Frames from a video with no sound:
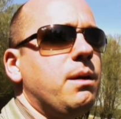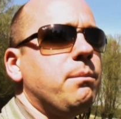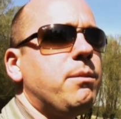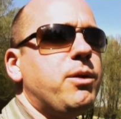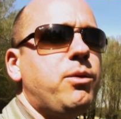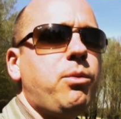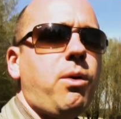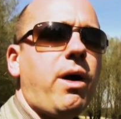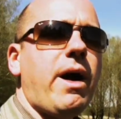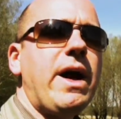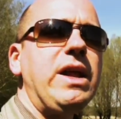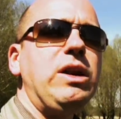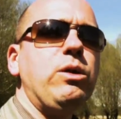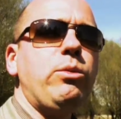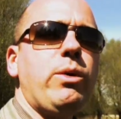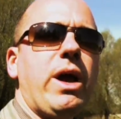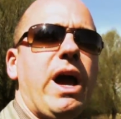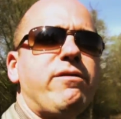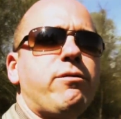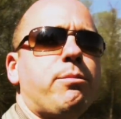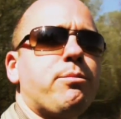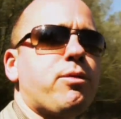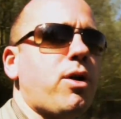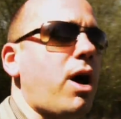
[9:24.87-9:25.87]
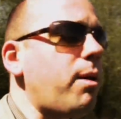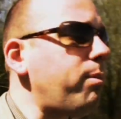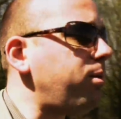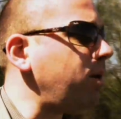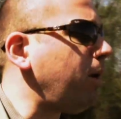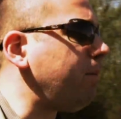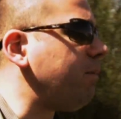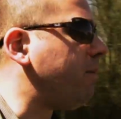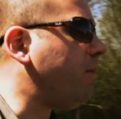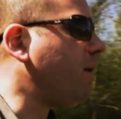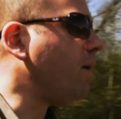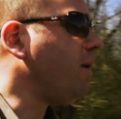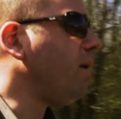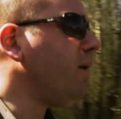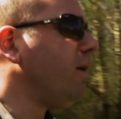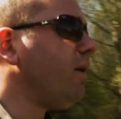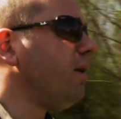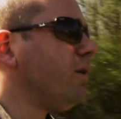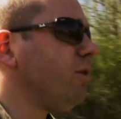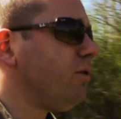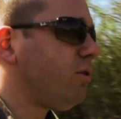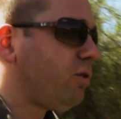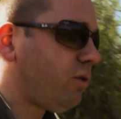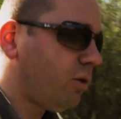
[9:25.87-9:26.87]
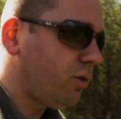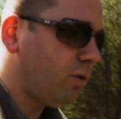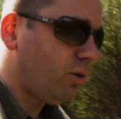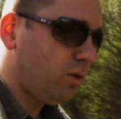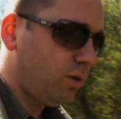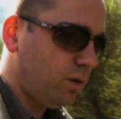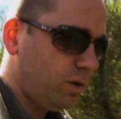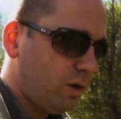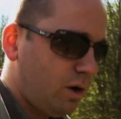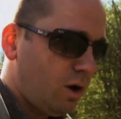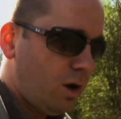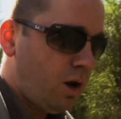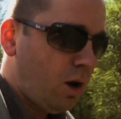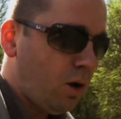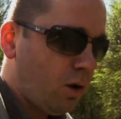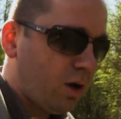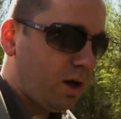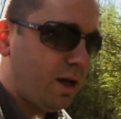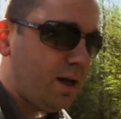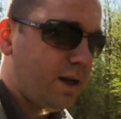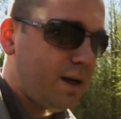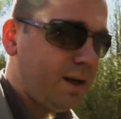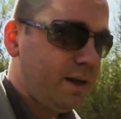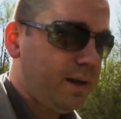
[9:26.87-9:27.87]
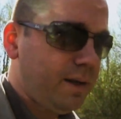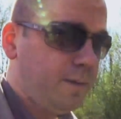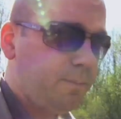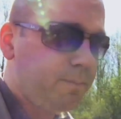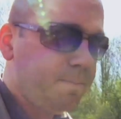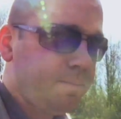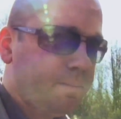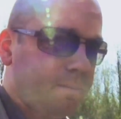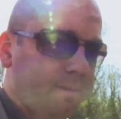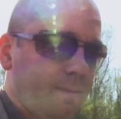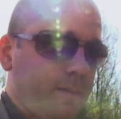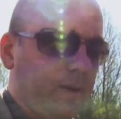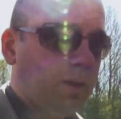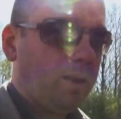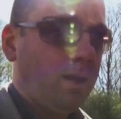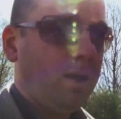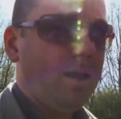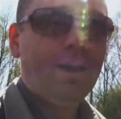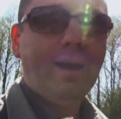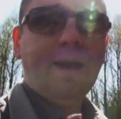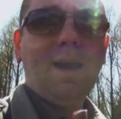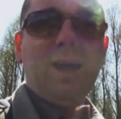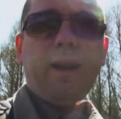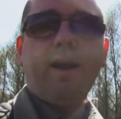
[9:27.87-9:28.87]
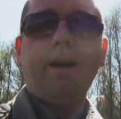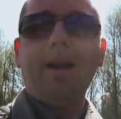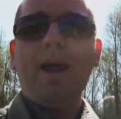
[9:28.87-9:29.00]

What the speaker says: But why do we have a problem to look at